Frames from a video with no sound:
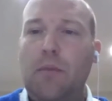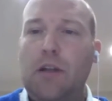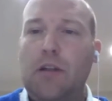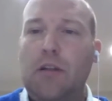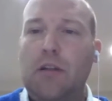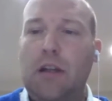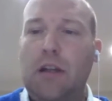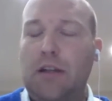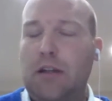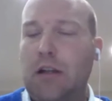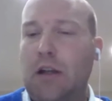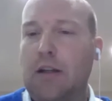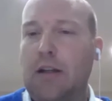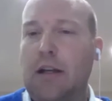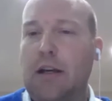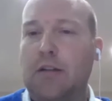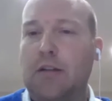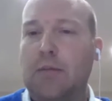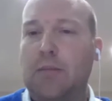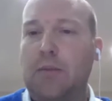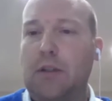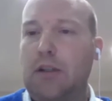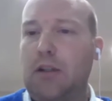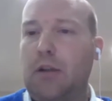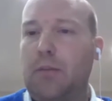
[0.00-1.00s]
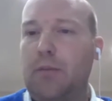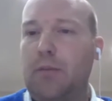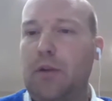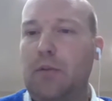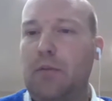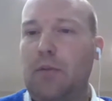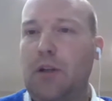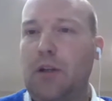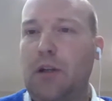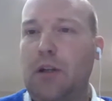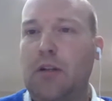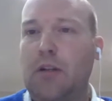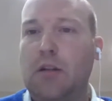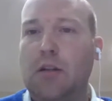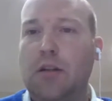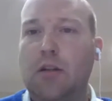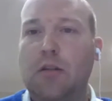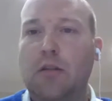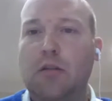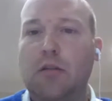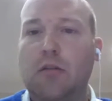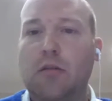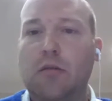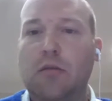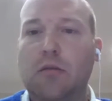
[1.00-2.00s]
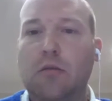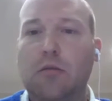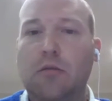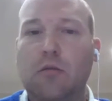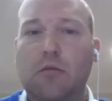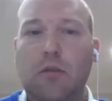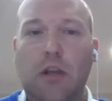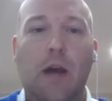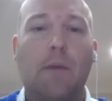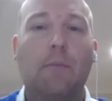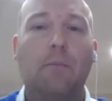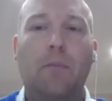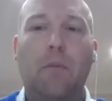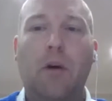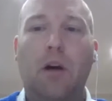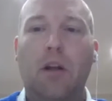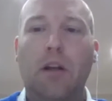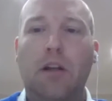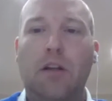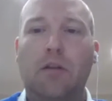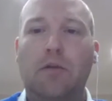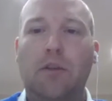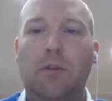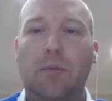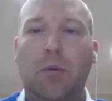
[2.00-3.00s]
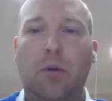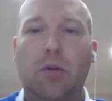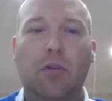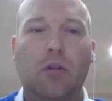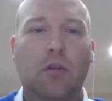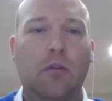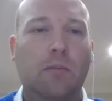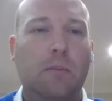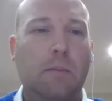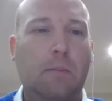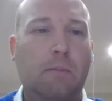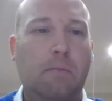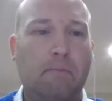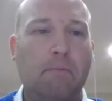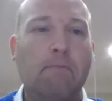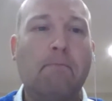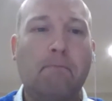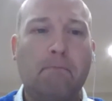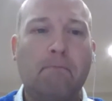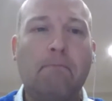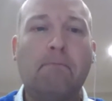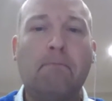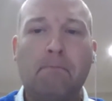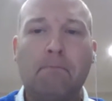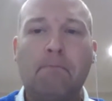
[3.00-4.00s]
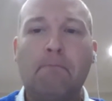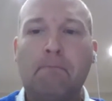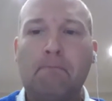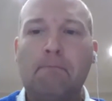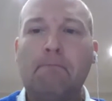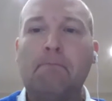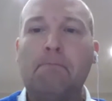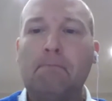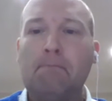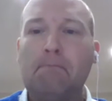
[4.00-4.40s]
It's undoubtedly something we need to, I need to respond on.